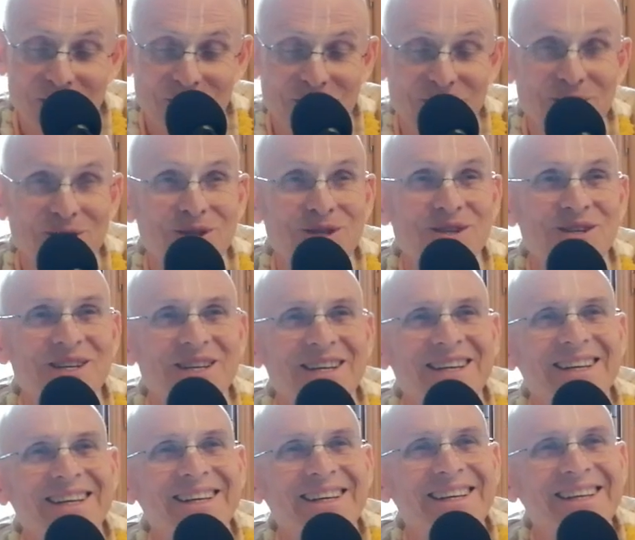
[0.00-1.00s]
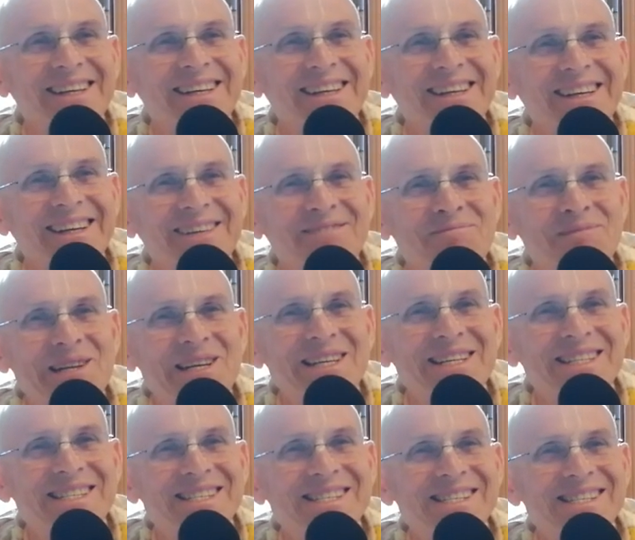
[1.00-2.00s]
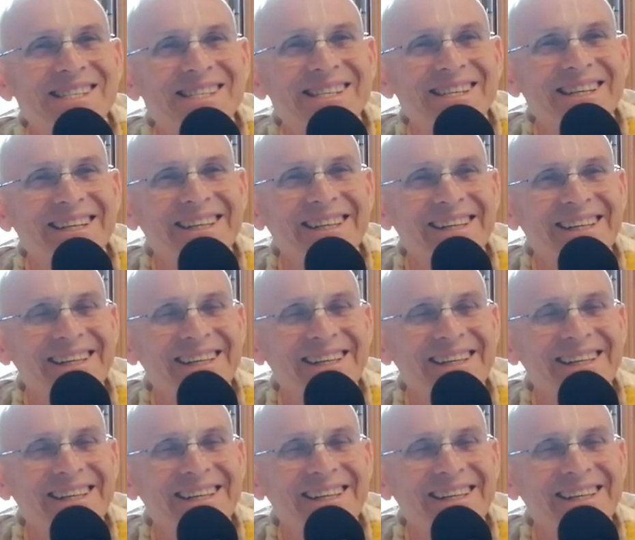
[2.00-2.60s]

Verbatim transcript: yes? Please.